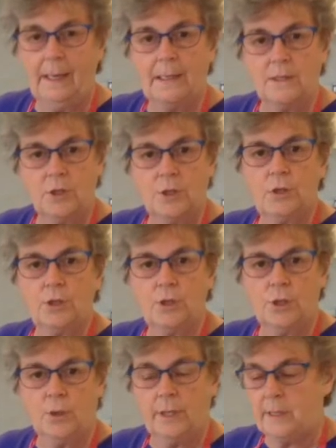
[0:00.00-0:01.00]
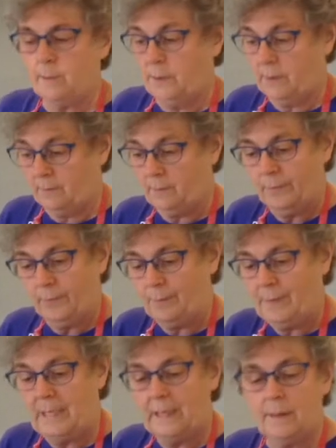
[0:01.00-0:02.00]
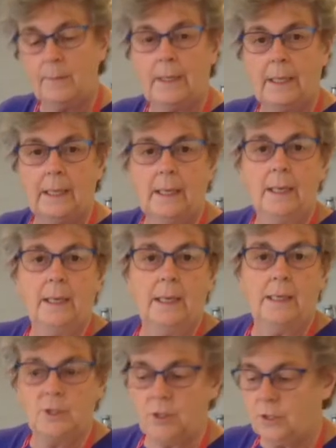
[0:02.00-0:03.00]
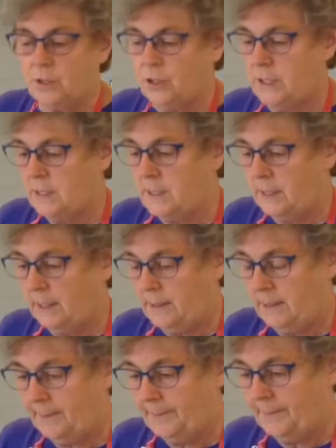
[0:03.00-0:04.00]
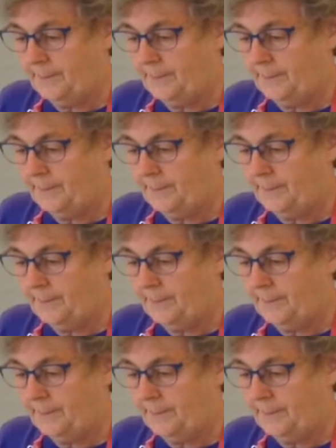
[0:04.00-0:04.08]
It's your choice, but for me at the minute it's just cheese and onion.